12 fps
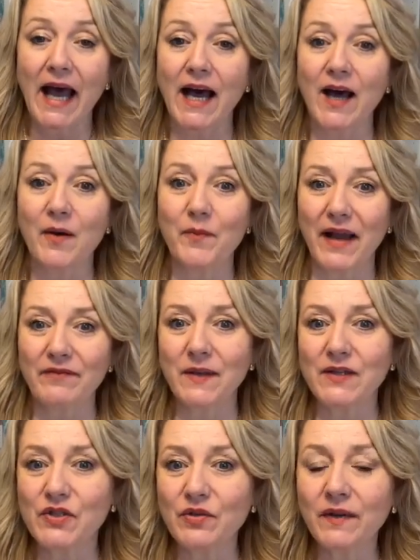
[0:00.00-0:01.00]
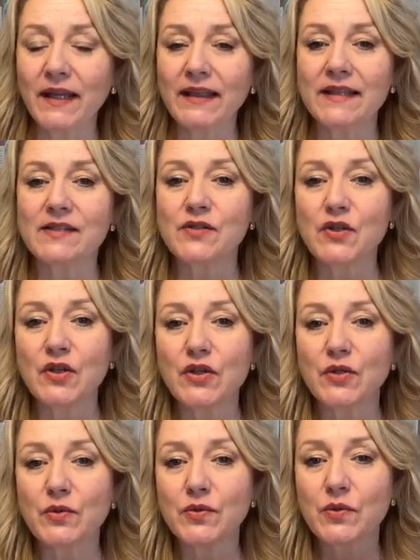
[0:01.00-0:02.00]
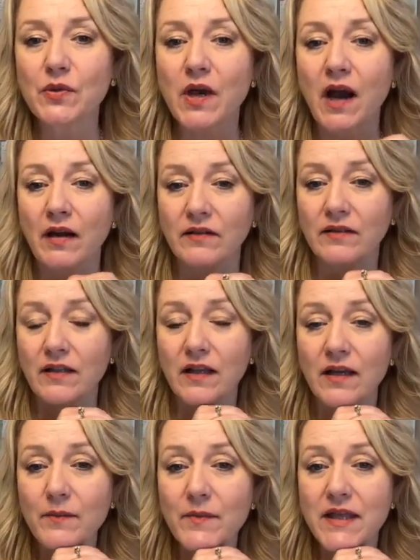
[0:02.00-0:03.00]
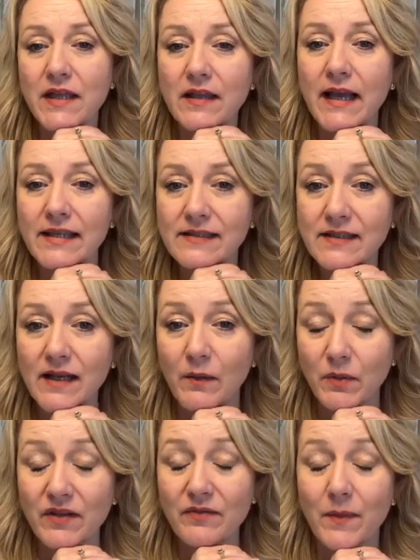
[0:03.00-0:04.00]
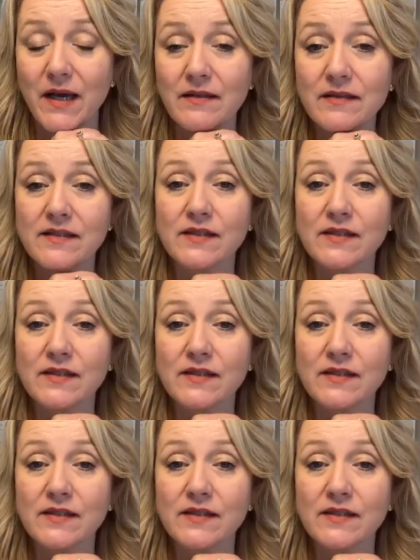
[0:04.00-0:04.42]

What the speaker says: I've been doing this new card club the last couple of months.